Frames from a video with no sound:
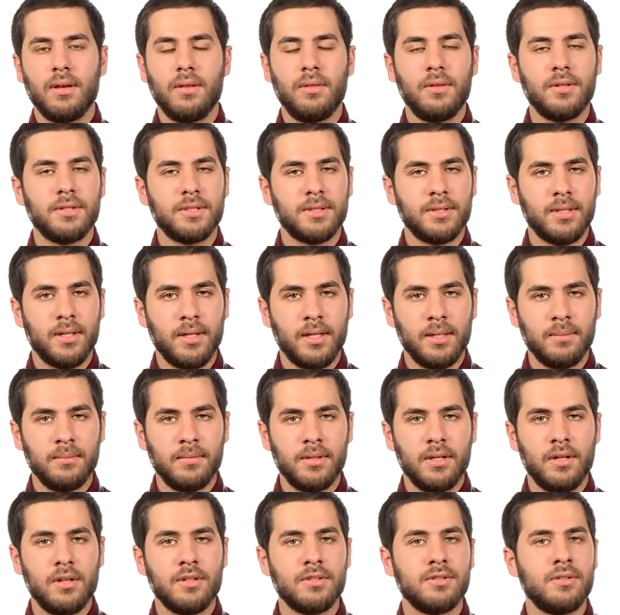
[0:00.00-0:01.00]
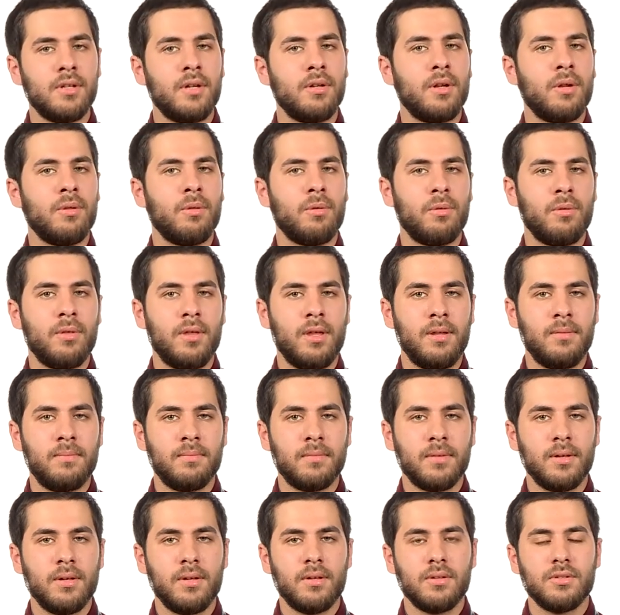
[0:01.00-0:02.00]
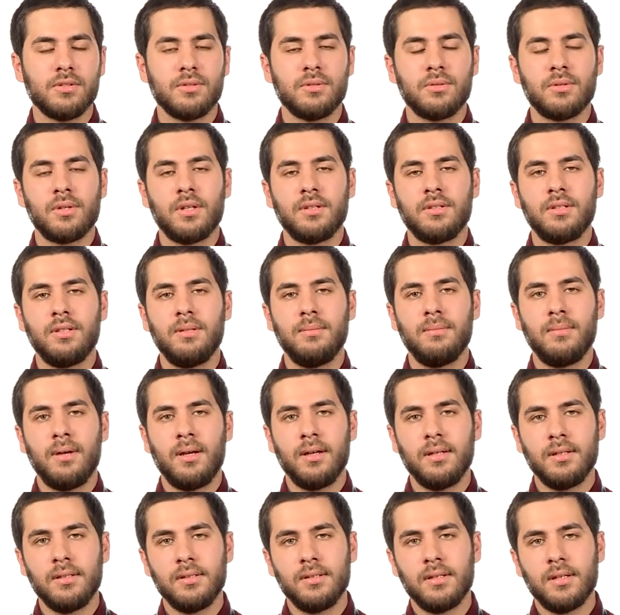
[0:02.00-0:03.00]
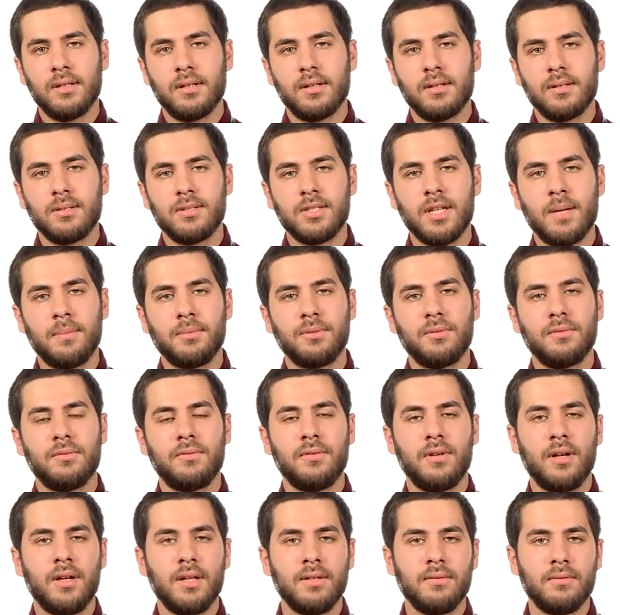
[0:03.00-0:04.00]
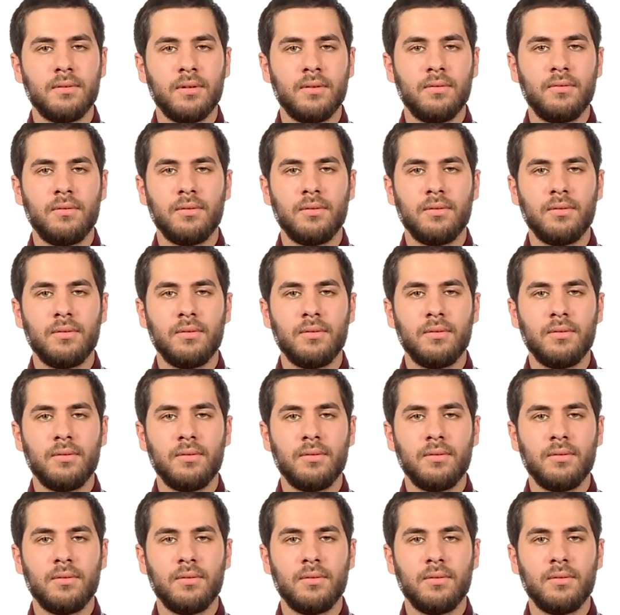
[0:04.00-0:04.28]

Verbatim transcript: This time it is none other than Surah Al Ma'idah, chapter 5,